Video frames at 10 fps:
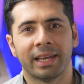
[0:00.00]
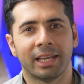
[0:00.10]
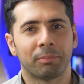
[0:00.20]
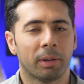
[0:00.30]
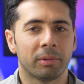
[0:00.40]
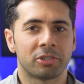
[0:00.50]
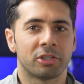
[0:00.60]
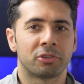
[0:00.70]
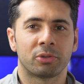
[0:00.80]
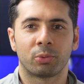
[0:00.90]
and published
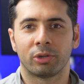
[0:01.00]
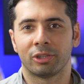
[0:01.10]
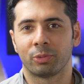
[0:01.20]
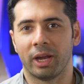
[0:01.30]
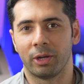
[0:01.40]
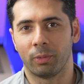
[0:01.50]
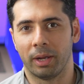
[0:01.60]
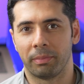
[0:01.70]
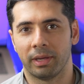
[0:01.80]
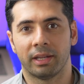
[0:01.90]
it to the World Wide
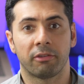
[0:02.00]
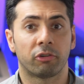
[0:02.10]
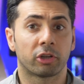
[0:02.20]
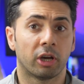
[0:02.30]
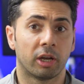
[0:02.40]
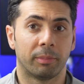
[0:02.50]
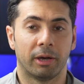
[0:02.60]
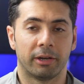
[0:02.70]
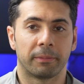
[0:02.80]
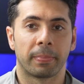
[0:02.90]
Web. And I forgot
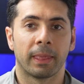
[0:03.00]
about it.